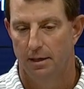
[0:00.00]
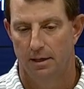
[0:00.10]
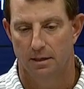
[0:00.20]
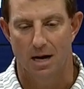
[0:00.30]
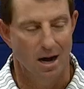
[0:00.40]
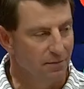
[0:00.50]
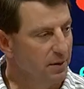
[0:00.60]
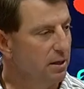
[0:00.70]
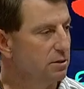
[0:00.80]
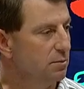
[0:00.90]
and
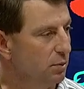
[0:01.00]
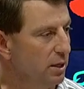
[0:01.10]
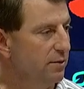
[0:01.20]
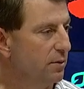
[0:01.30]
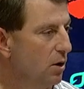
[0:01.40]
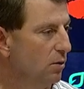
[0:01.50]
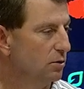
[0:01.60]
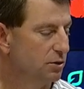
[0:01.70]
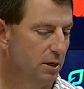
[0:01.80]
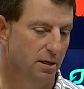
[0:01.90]
confidence and belief and all
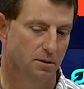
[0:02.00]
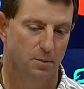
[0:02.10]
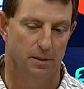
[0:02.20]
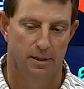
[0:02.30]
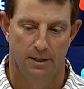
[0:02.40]
those things. But,